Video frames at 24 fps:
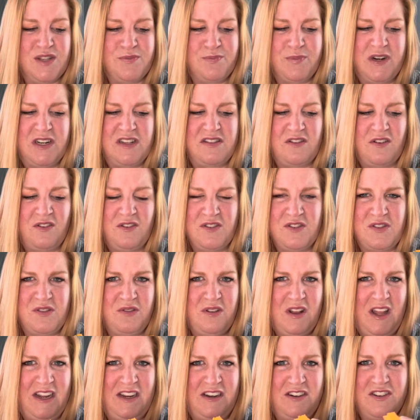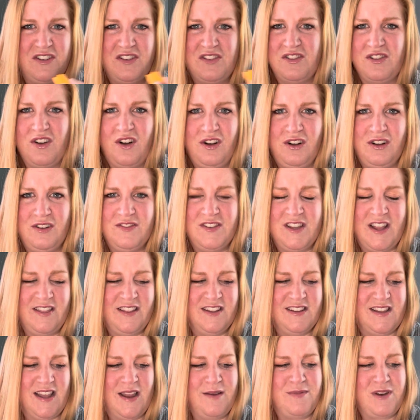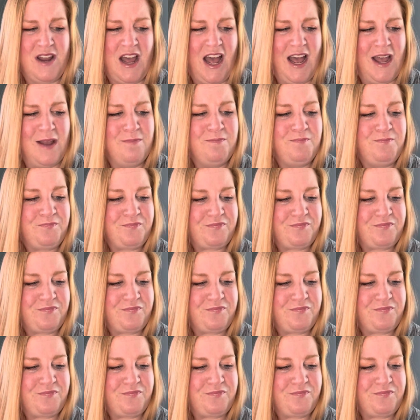but it's also like dissolves at the same time.